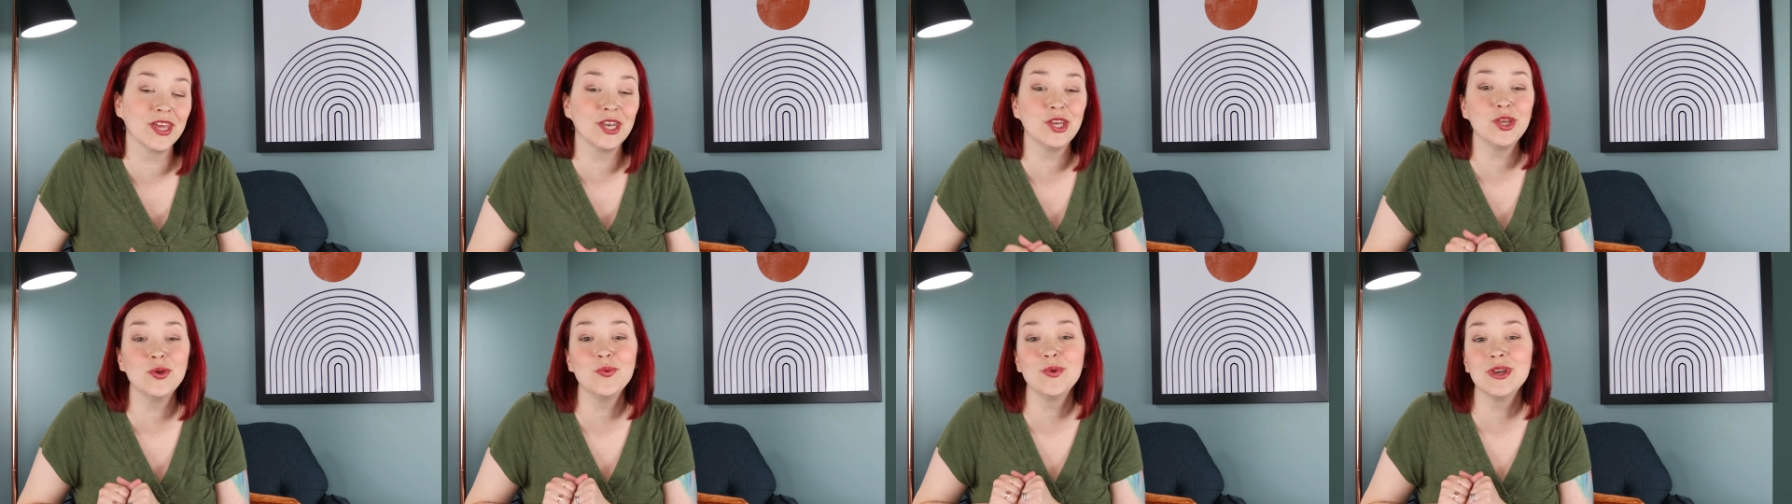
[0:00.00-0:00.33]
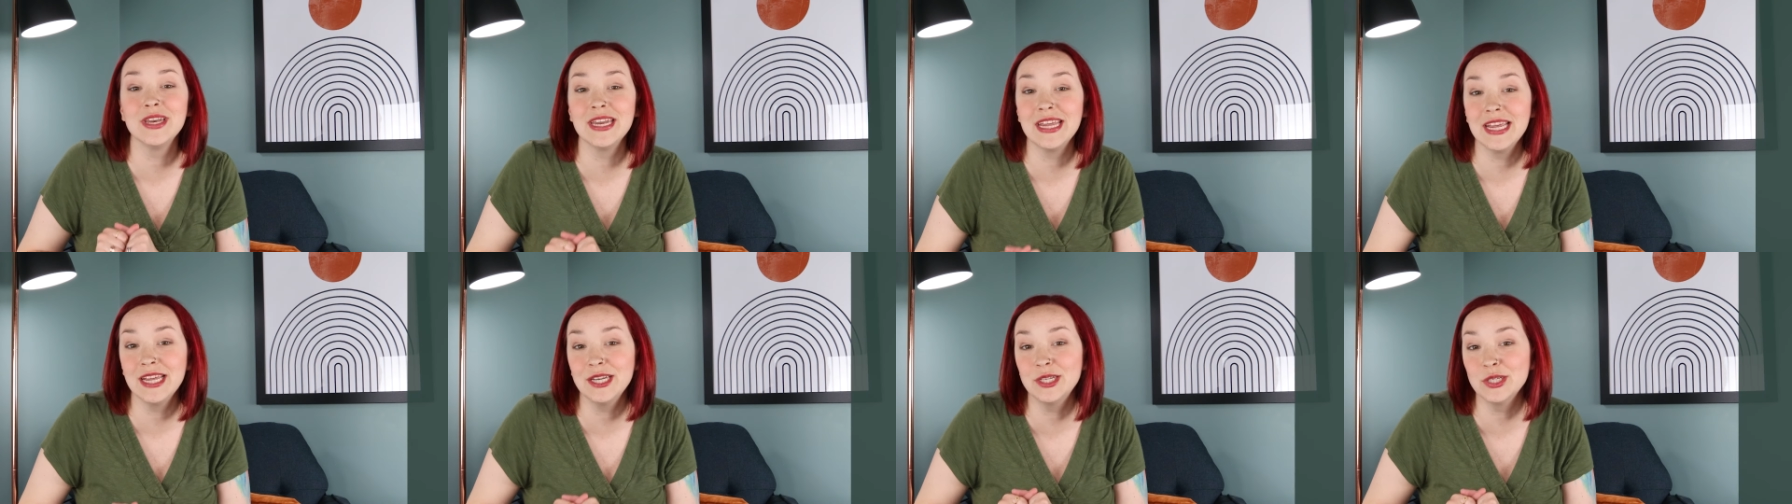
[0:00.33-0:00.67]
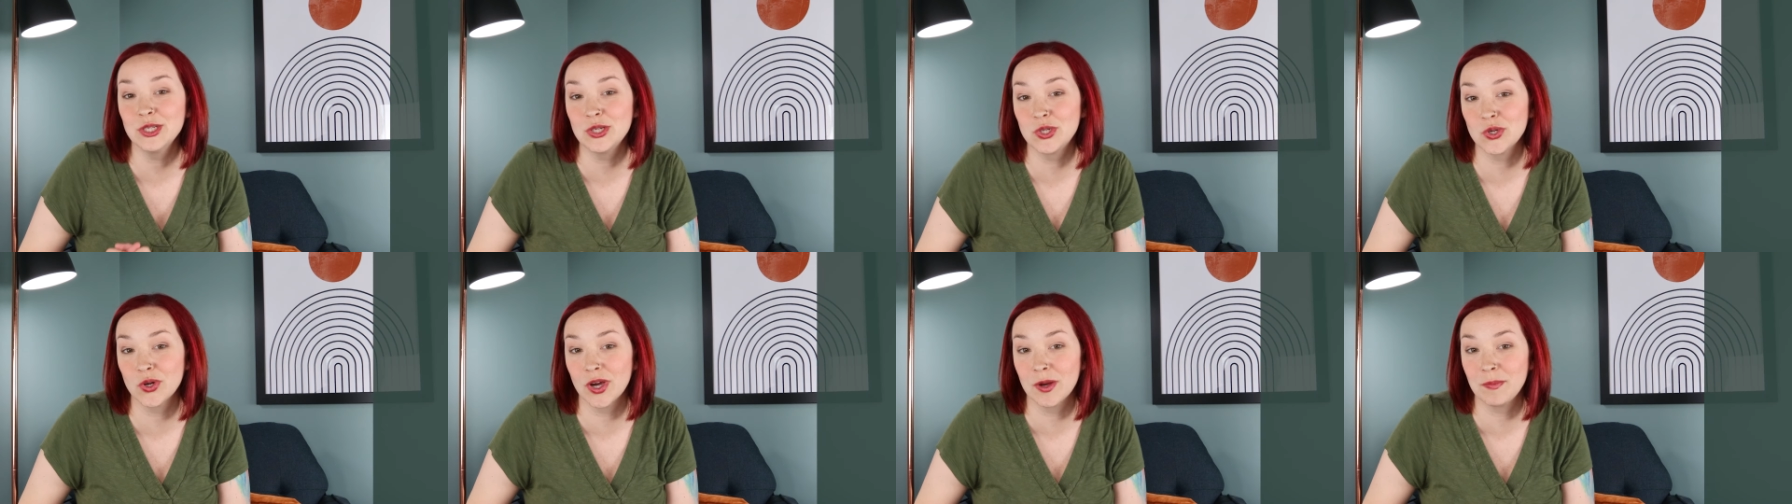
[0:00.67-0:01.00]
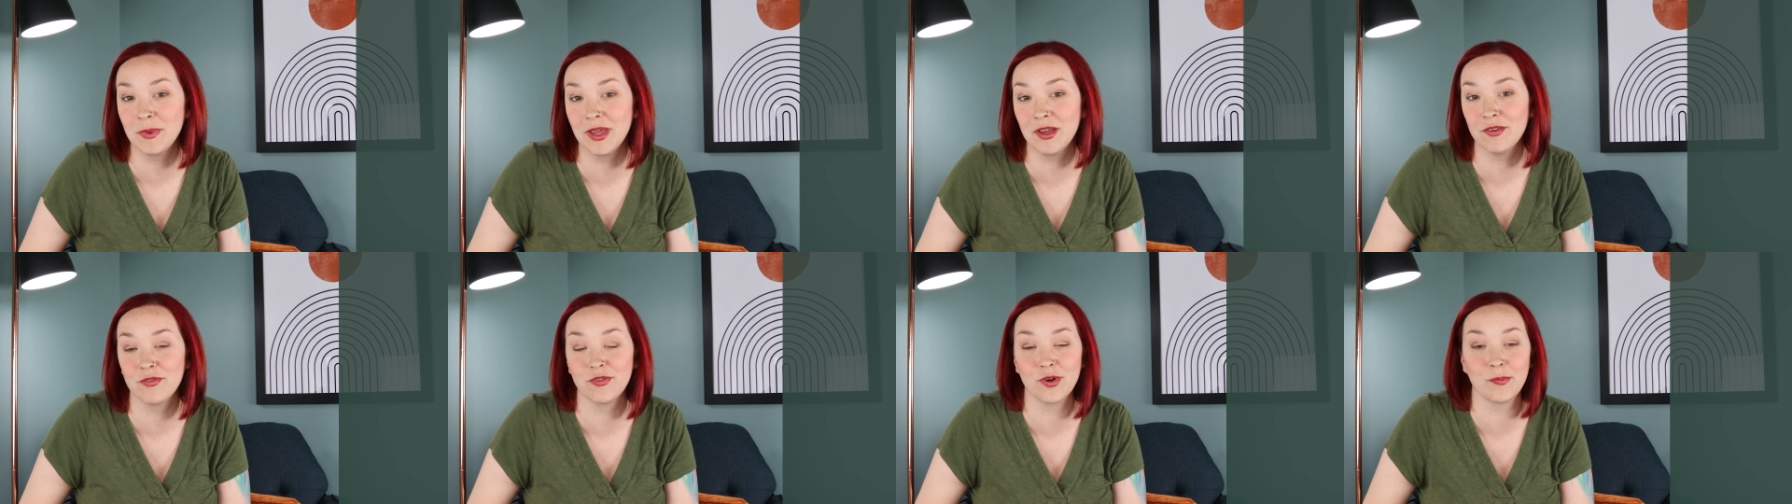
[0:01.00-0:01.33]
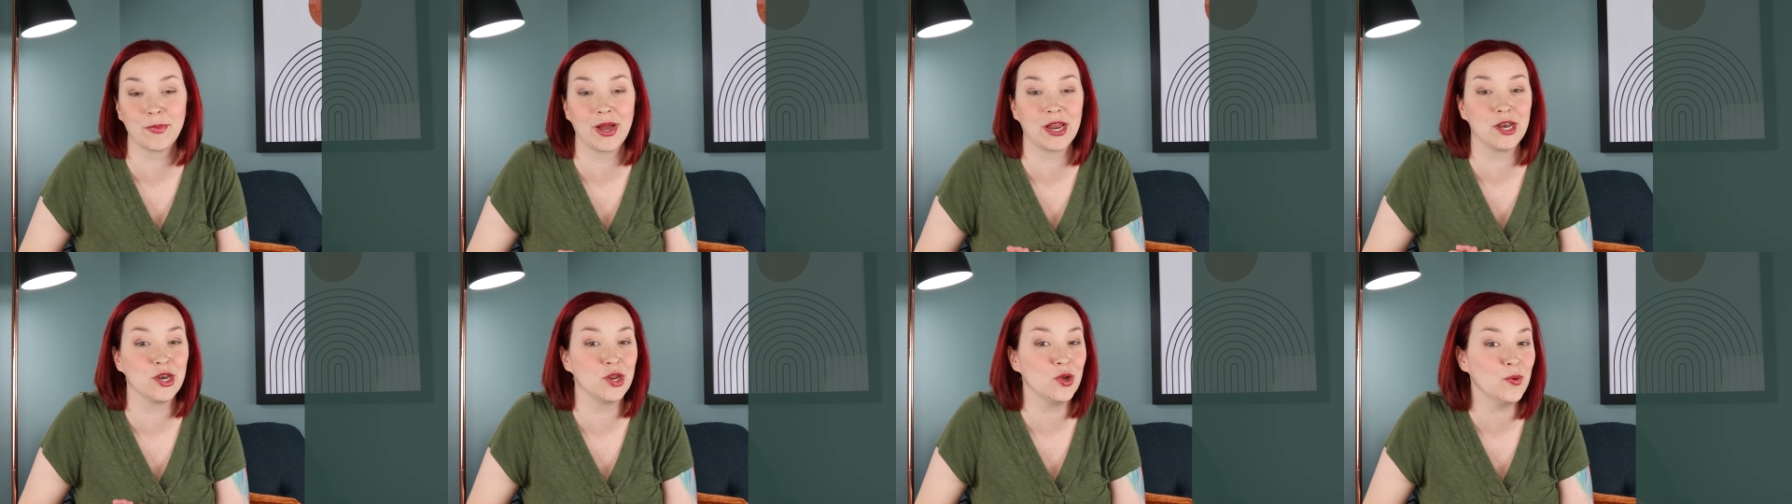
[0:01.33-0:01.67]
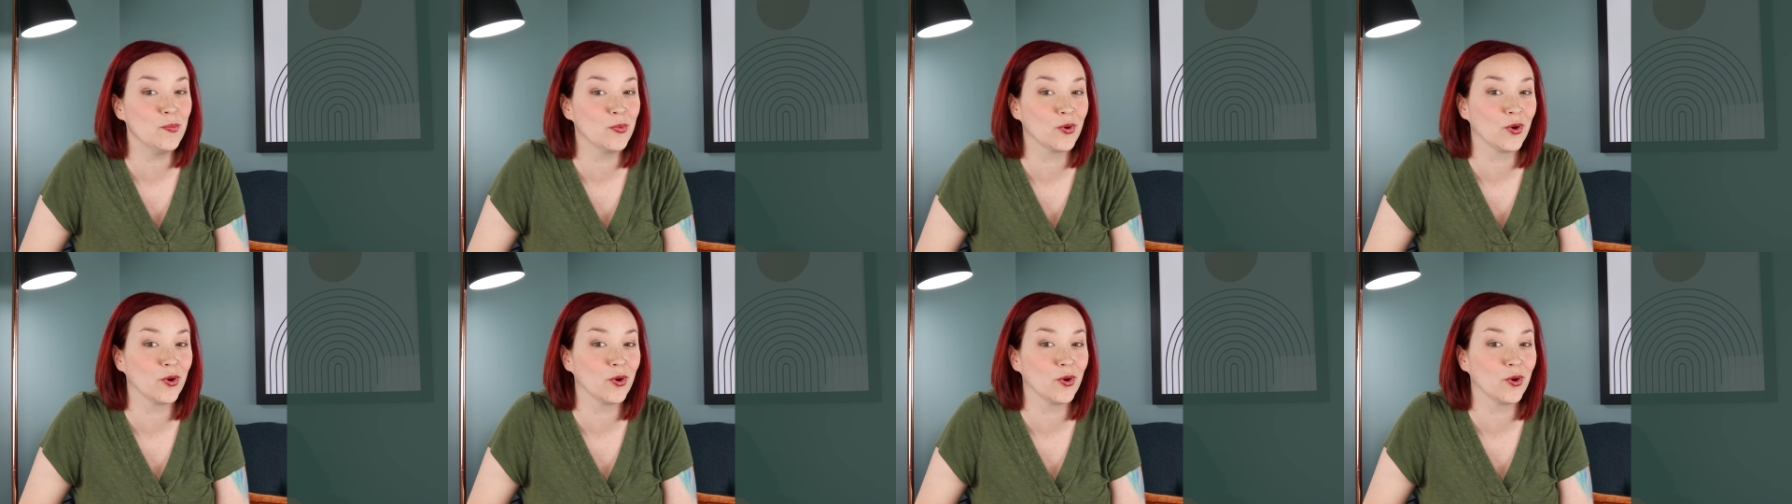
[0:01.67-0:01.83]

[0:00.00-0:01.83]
then you need to join me for my new